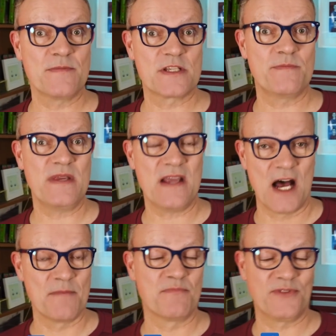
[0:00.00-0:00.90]
seems to be
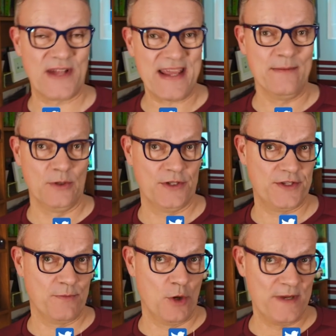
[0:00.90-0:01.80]
unplayable
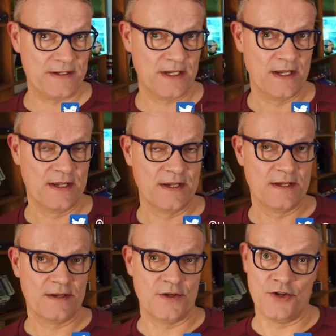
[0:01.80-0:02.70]
at the moment.
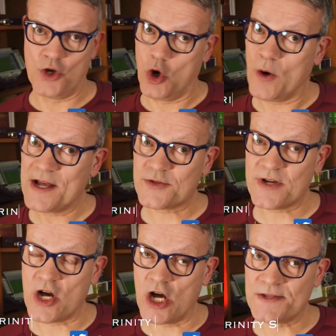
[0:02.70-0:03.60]
No
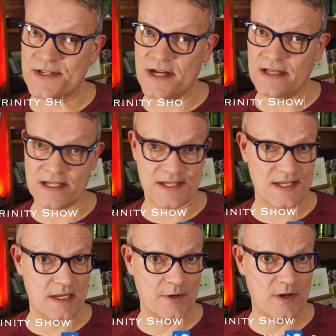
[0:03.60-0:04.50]
Ezri Konsa. Let's
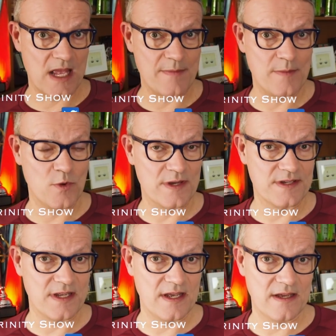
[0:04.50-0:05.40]
see about Emi
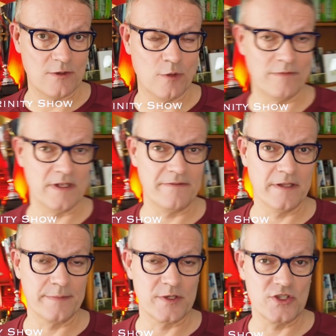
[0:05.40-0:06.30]
Buendia, and hopefully
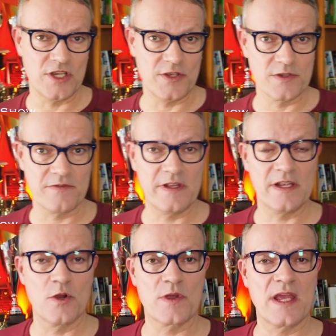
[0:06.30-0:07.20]
Philippe Coutinho's
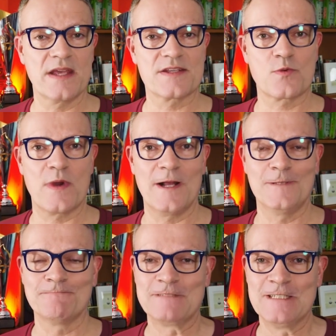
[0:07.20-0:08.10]
feeling okay as
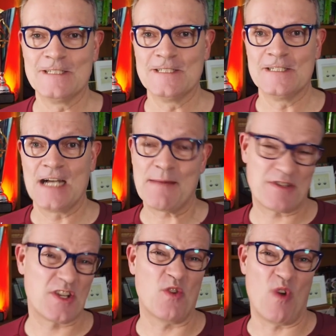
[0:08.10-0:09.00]
well.
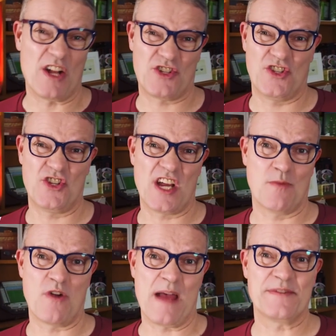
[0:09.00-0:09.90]
I'm just going to watch the
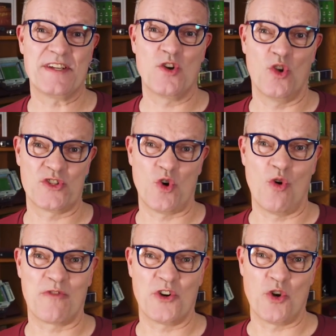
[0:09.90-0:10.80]
Jacob Ramsey goals
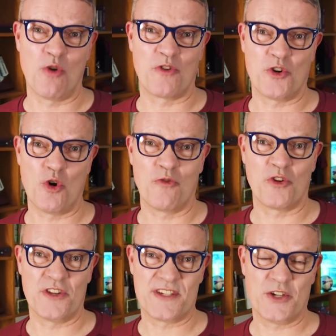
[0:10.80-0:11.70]
over and over and
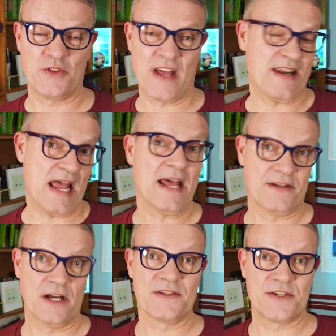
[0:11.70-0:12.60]
over until then.
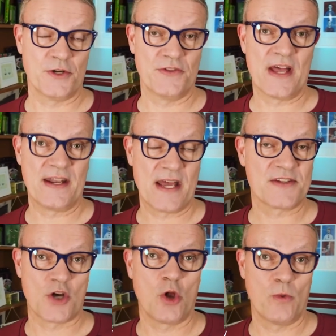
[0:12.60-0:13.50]
And until then,
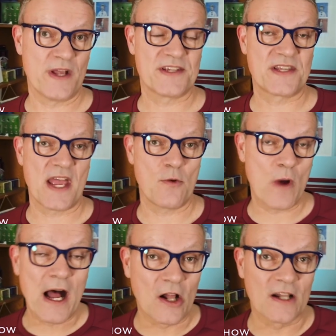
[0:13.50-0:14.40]
as always, stay
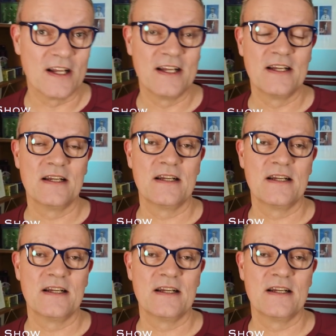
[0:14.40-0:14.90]
well